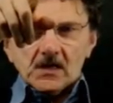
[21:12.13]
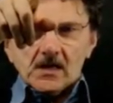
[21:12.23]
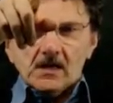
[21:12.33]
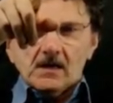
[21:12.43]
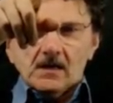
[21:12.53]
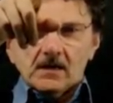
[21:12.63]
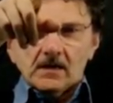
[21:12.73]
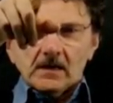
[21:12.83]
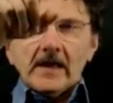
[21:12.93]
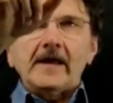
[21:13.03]
are
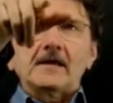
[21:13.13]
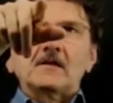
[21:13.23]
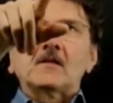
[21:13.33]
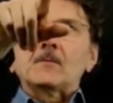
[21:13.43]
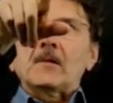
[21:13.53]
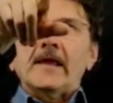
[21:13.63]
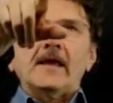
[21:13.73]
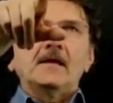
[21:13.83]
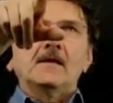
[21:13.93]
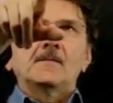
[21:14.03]
lying in the
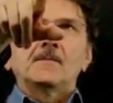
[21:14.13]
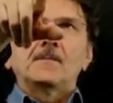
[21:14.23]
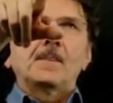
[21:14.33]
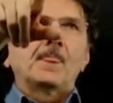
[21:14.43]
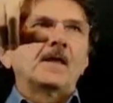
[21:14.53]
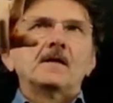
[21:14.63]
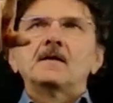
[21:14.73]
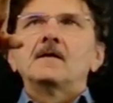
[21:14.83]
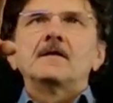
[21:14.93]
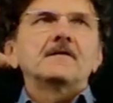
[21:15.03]
plane.
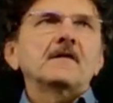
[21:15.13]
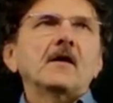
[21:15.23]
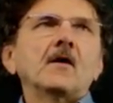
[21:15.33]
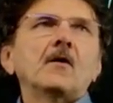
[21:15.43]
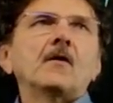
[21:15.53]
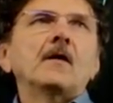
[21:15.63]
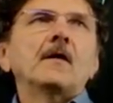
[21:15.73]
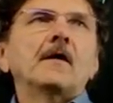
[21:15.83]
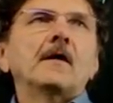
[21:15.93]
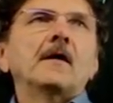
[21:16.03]
So
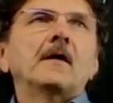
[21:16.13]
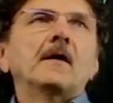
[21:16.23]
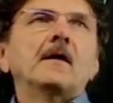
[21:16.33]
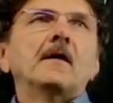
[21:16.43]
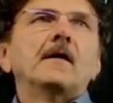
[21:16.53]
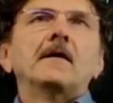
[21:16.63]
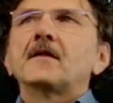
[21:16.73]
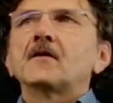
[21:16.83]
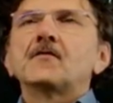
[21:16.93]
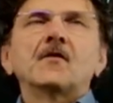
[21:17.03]
uh,
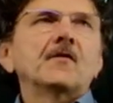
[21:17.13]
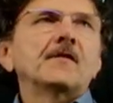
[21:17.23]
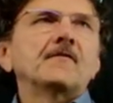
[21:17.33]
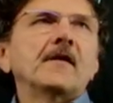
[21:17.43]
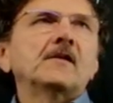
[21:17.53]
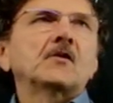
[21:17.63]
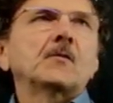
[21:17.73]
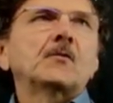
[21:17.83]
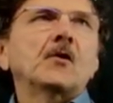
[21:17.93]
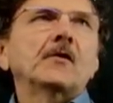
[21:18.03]
therefore, the
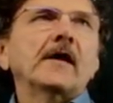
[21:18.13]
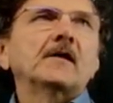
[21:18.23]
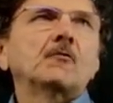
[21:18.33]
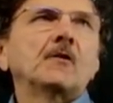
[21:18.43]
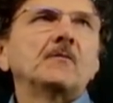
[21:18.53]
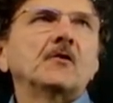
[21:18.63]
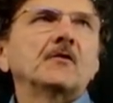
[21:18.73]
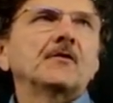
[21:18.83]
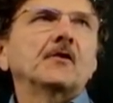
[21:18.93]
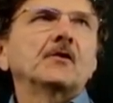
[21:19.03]
vector product will be
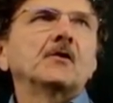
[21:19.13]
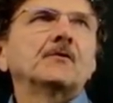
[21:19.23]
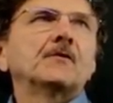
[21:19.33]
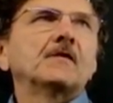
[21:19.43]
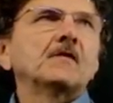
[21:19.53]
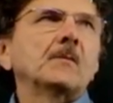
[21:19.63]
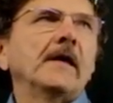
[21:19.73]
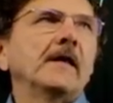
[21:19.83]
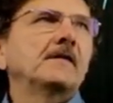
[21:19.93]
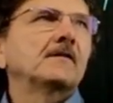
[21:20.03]
orthogonal to this
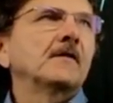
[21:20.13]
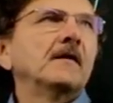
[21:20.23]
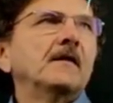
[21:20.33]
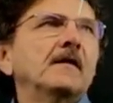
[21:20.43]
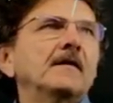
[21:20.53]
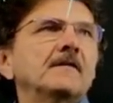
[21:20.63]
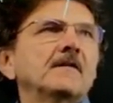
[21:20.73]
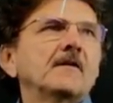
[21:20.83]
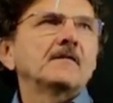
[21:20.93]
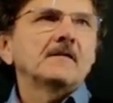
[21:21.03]
plane. So,
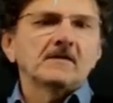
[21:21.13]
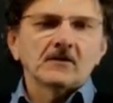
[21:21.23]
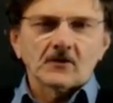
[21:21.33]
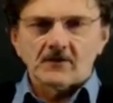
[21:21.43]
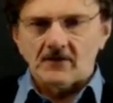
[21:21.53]
so the zeros